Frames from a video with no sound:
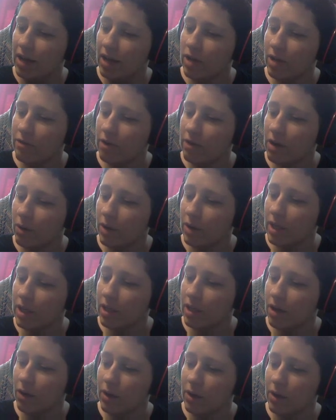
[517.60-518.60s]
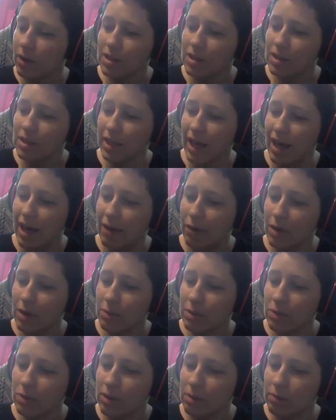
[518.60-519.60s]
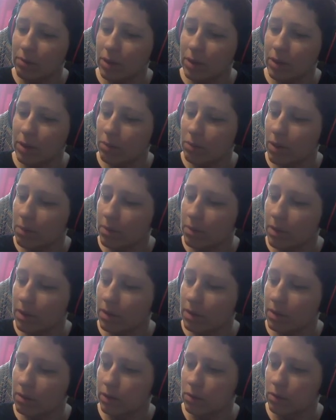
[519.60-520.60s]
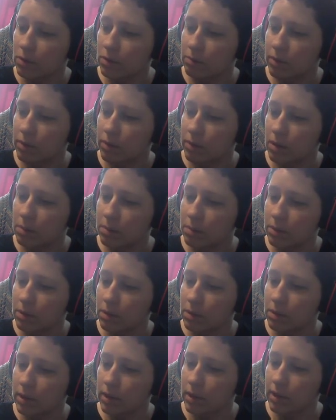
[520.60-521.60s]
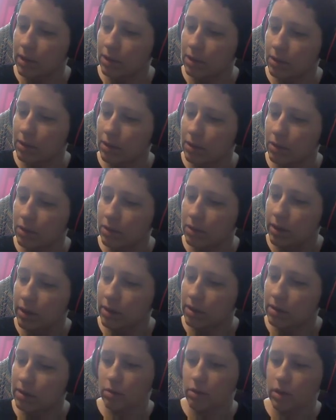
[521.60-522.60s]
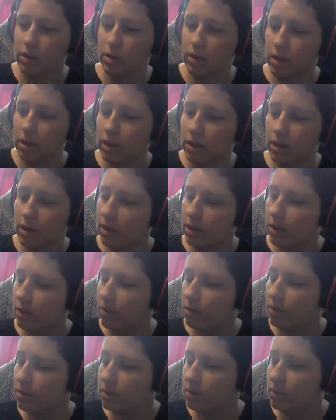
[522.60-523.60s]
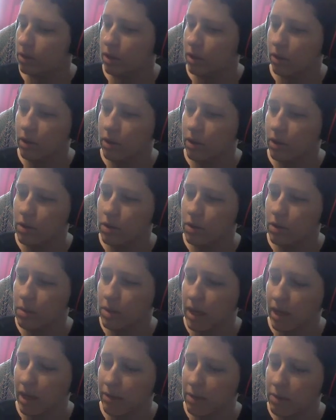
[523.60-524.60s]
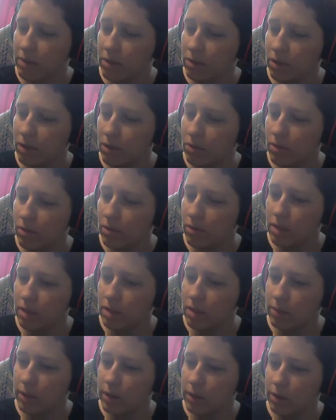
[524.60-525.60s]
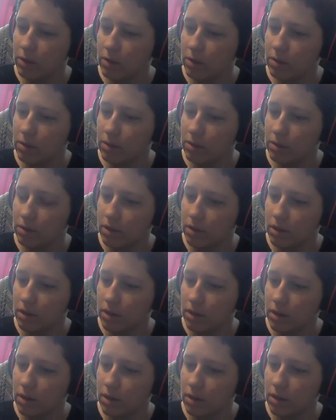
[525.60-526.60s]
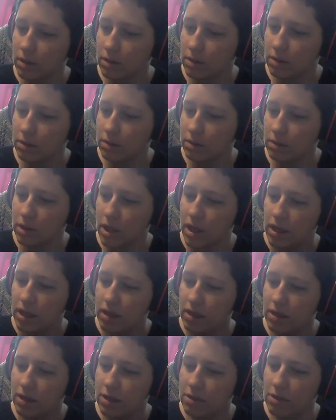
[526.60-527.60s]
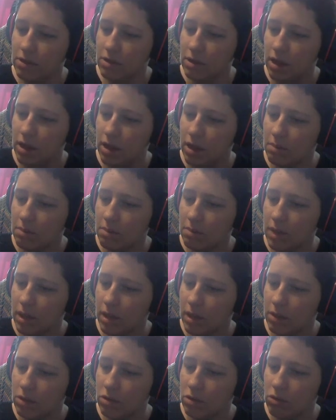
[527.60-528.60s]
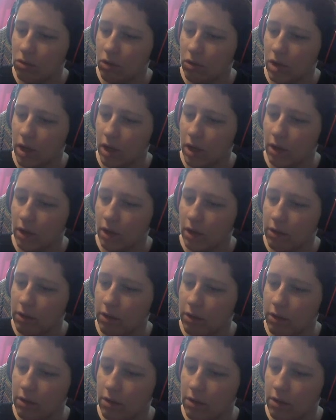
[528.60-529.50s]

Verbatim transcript: and try and figure out what indigo is. It's like halfway between blue and purple. Blue and purple, I don't know, here, green, indigo. No, this one should be halfway between green and blue. Duh. Colors are not my strength.